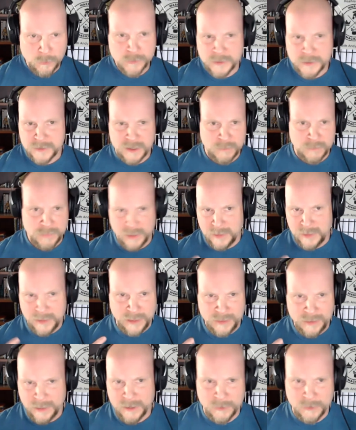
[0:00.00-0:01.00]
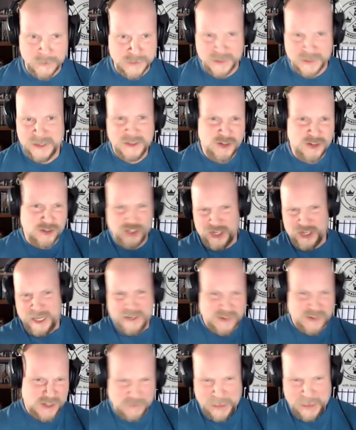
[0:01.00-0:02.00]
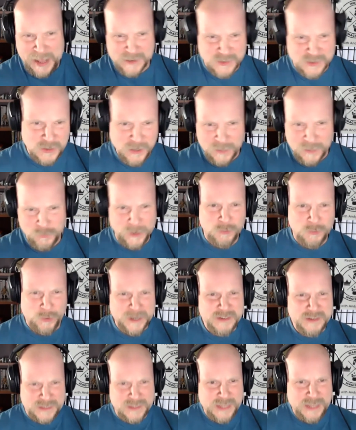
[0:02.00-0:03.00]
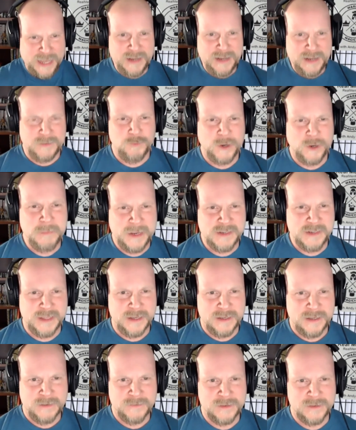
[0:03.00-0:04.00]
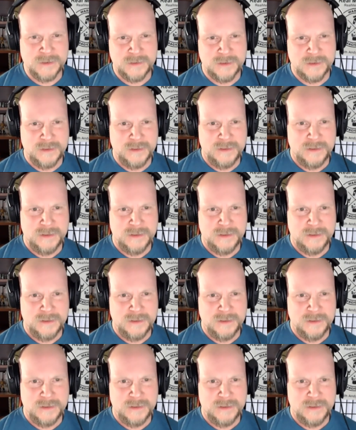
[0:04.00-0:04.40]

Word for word: or is it something that you know? Is it in your genes? Is it passed on? Where, where does that? What makes that learned. difference?